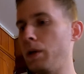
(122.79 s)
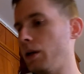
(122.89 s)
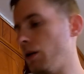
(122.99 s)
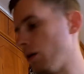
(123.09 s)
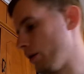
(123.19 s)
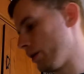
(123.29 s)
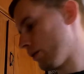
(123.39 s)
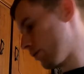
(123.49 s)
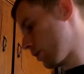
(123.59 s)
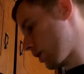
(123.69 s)
bit of garlic
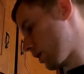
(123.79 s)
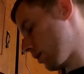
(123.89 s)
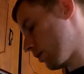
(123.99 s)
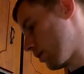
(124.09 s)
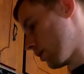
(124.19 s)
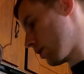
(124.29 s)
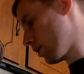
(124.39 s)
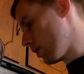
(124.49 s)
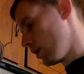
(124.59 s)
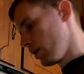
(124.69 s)
for that.
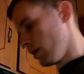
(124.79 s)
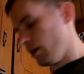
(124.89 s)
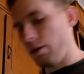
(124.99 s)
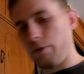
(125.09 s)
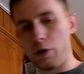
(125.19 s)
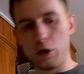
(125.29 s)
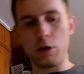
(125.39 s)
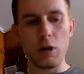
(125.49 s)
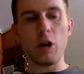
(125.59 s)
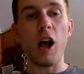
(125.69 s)
And for
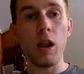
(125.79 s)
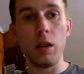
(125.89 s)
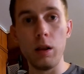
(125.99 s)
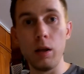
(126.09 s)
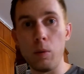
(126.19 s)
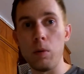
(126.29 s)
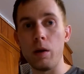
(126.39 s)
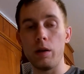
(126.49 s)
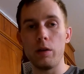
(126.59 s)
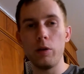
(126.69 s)
sugar, a little
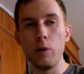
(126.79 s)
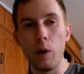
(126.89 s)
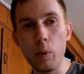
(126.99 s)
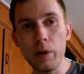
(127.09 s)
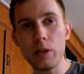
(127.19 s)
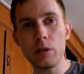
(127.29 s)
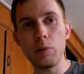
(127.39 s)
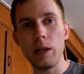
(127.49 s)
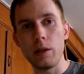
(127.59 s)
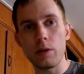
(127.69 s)
bit. You don't want to
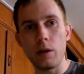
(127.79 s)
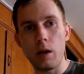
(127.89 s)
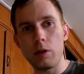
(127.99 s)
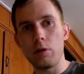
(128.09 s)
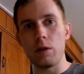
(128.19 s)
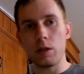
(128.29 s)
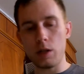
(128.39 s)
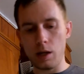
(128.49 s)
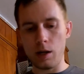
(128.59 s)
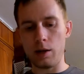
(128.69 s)
sweeten the sauce. You're
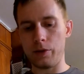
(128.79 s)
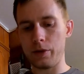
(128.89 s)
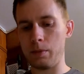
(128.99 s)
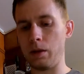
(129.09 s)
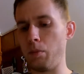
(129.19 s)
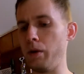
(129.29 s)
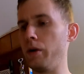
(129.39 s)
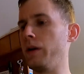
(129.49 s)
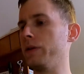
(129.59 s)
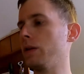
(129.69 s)
just taking out some of the
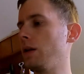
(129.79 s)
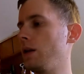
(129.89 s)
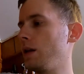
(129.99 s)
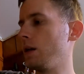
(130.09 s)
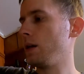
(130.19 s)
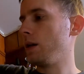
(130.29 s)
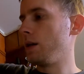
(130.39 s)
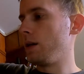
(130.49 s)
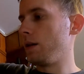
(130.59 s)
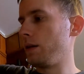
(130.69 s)
bitterness.
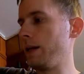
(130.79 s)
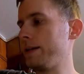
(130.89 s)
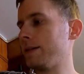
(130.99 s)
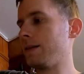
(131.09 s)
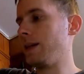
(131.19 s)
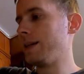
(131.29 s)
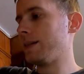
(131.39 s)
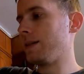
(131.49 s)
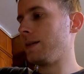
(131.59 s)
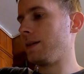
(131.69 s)

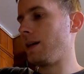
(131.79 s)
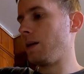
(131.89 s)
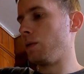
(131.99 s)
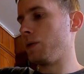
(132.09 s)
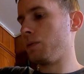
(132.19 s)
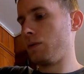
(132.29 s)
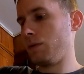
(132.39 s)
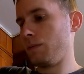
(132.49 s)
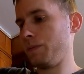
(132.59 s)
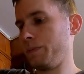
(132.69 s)
Less than a
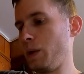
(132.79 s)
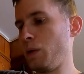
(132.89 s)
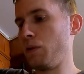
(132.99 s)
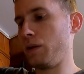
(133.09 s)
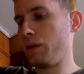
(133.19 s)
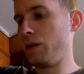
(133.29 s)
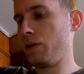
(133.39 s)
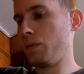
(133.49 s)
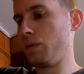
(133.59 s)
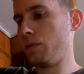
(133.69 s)
tablespoon, maybe a
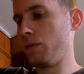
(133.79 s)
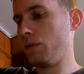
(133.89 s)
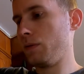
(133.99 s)
teaspoon.